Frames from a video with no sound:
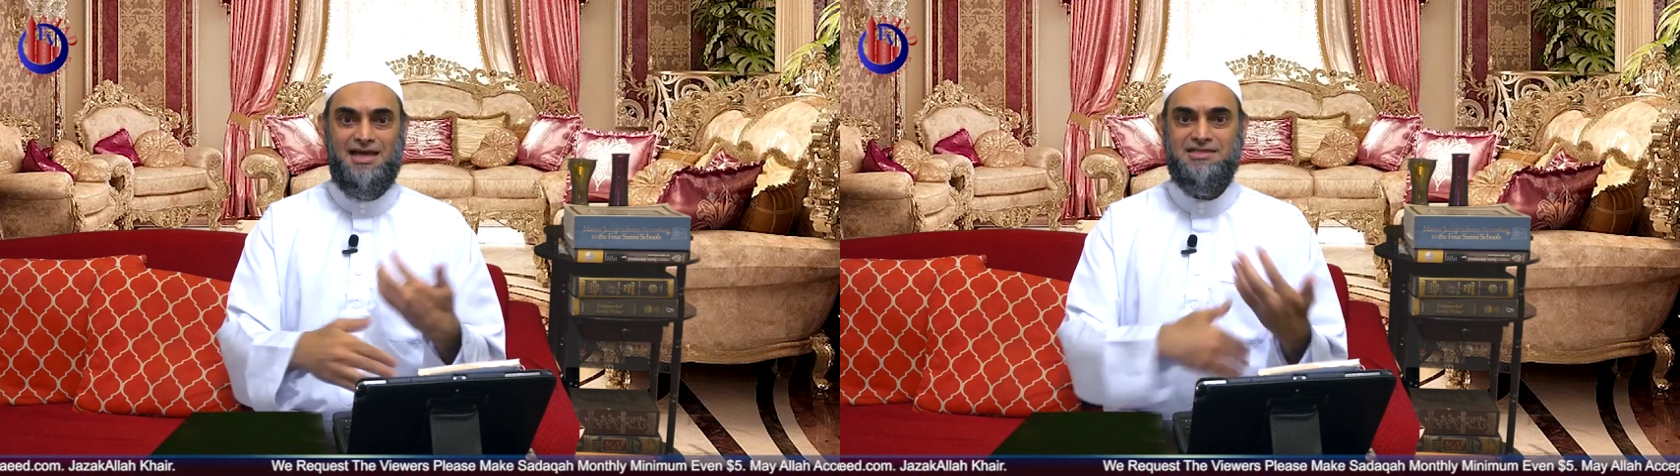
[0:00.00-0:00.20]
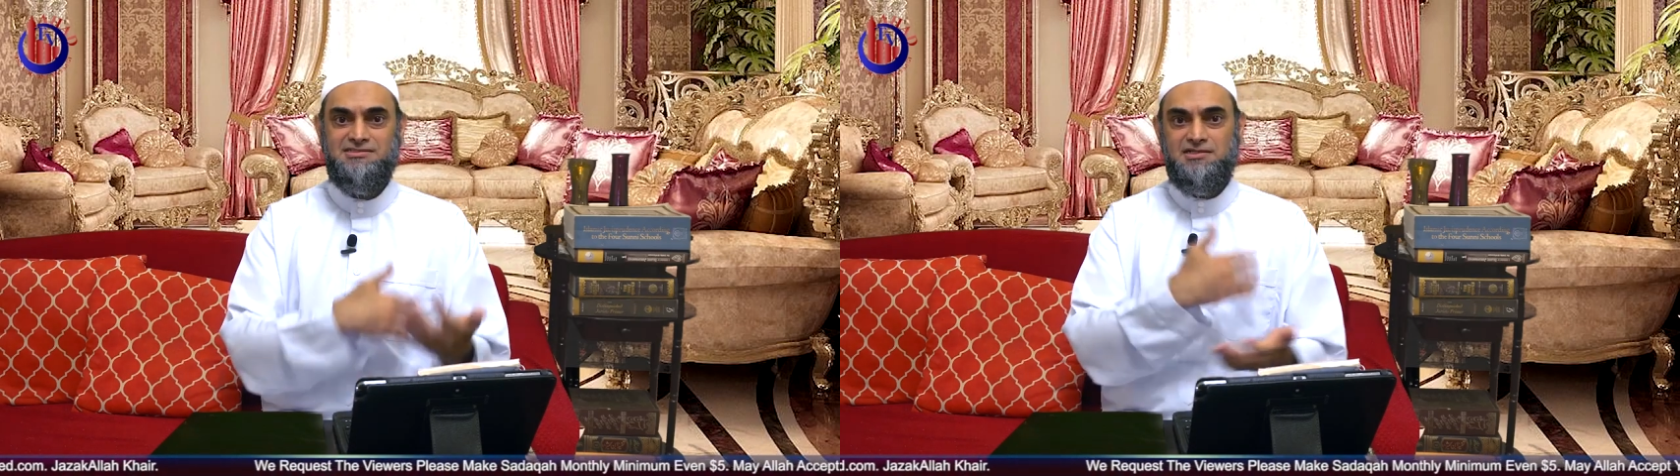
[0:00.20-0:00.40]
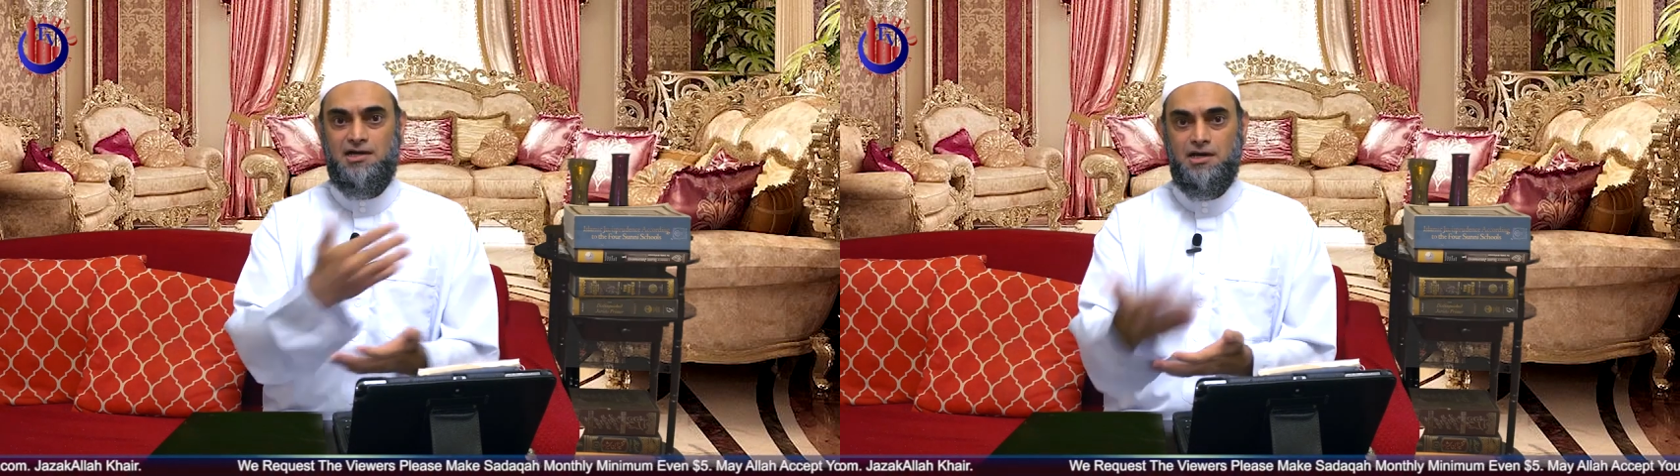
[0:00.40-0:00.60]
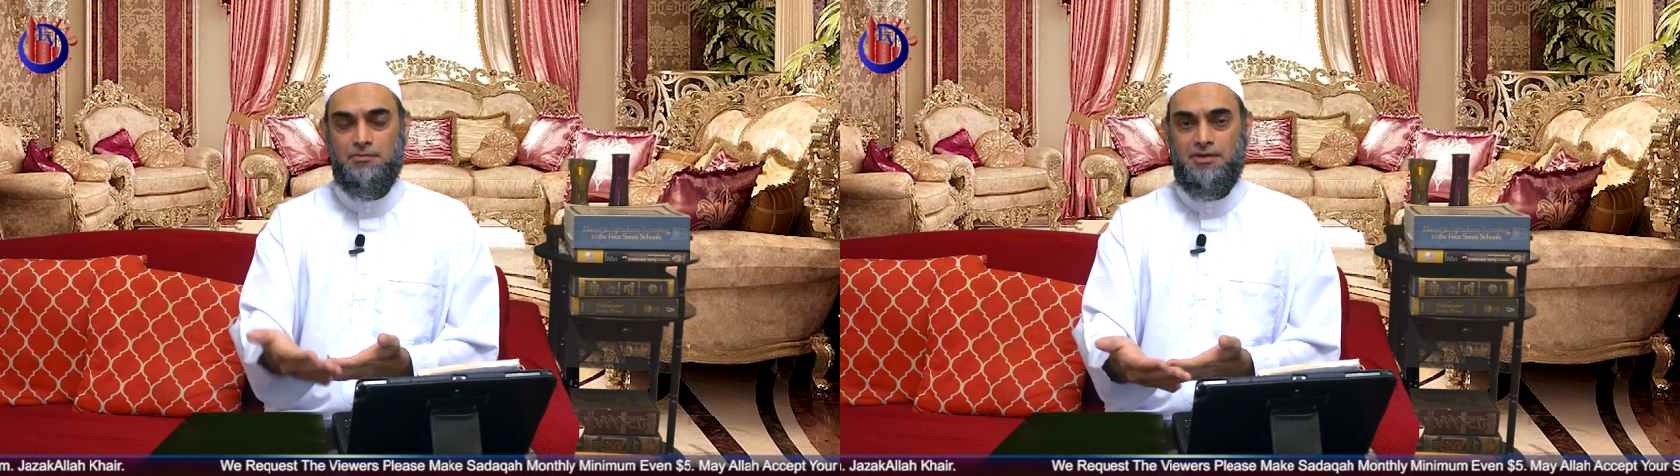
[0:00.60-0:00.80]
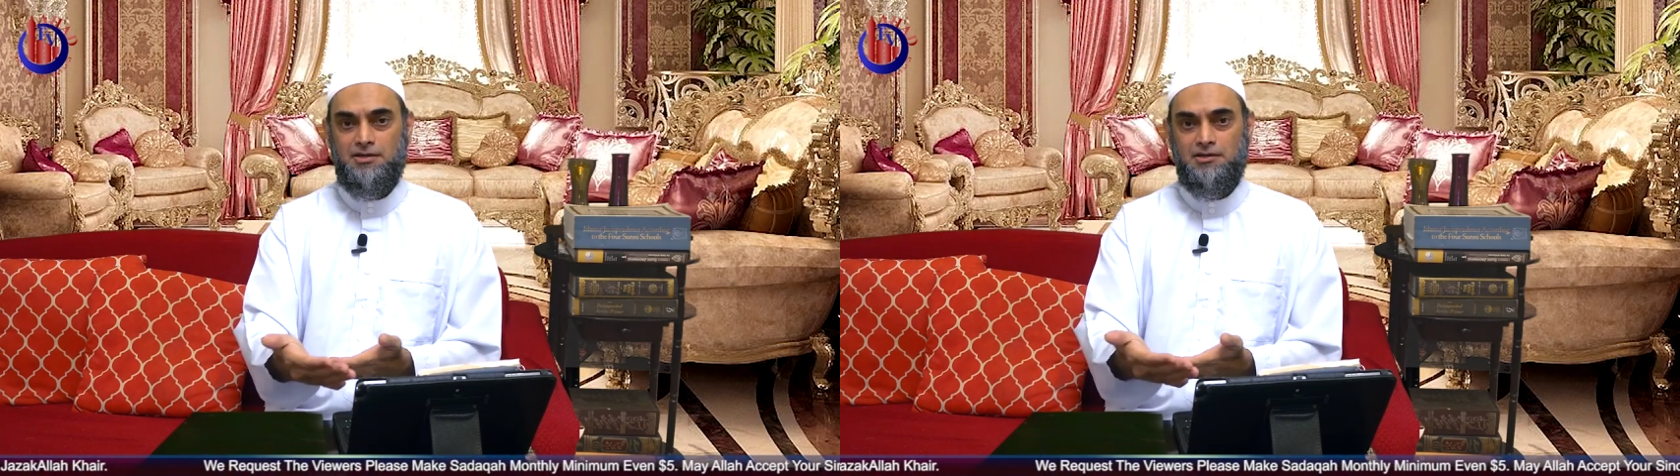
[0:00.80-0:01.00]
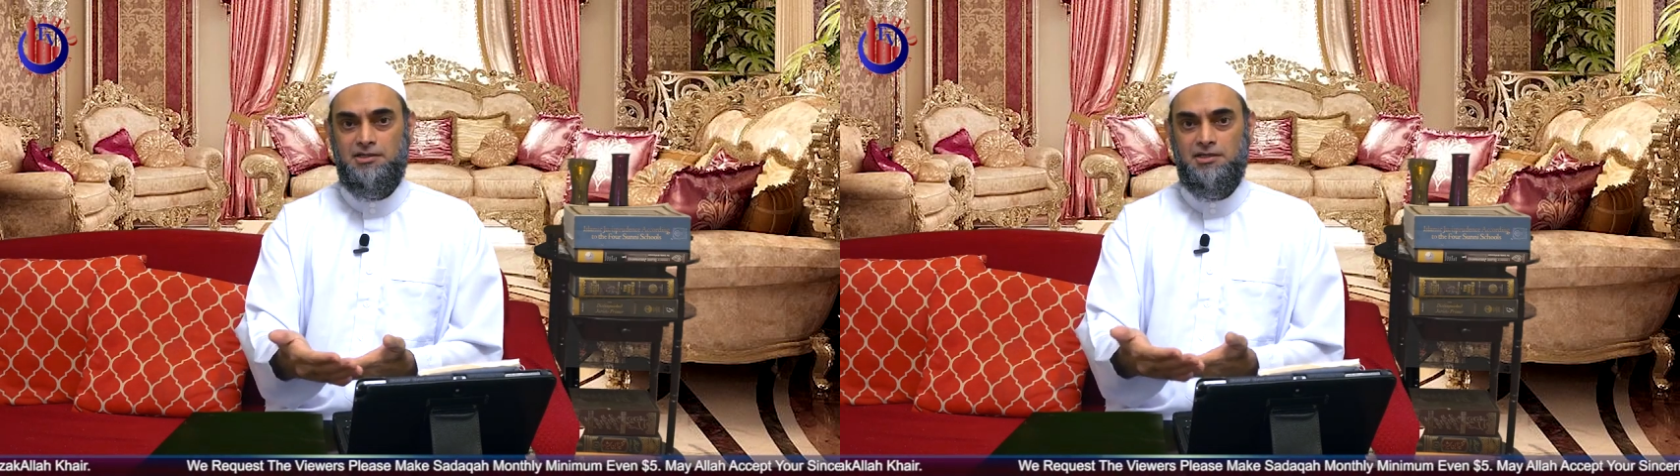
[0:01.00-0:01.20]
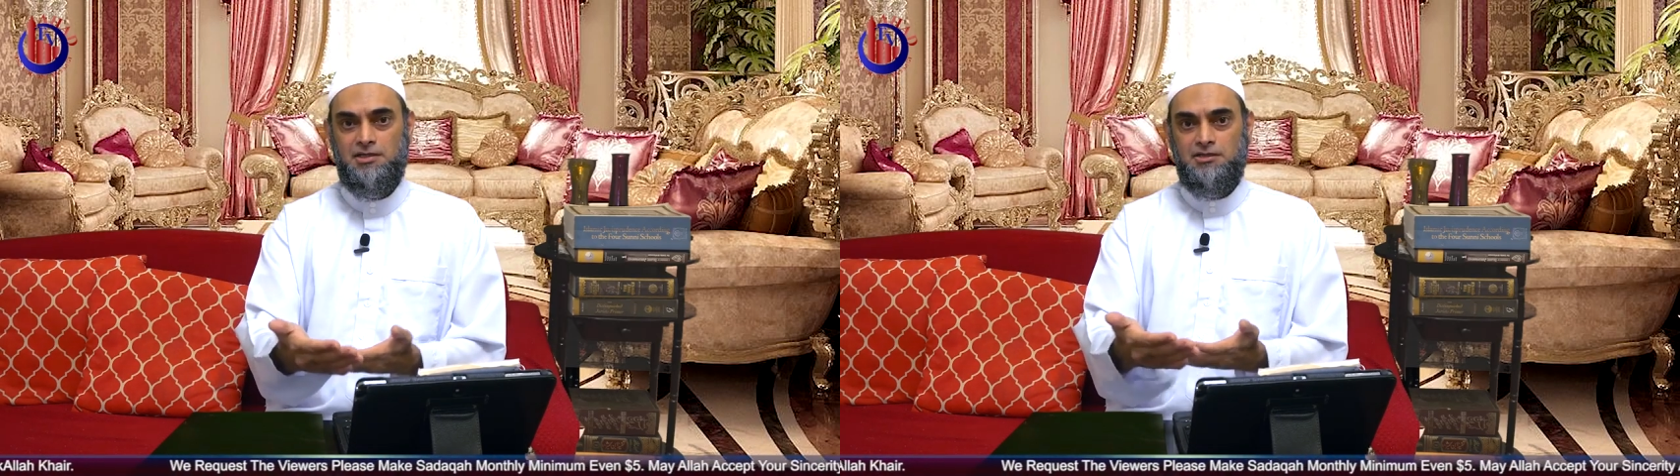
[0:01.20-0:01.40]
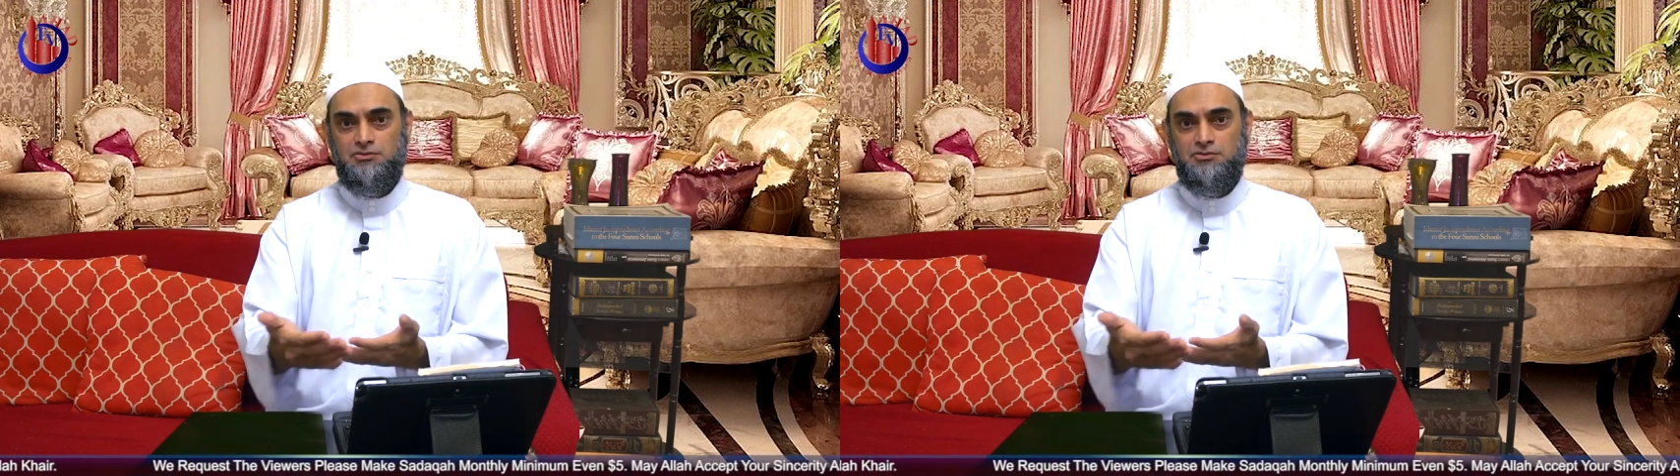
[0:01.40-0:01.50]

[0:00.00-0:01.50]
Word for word: answered automatically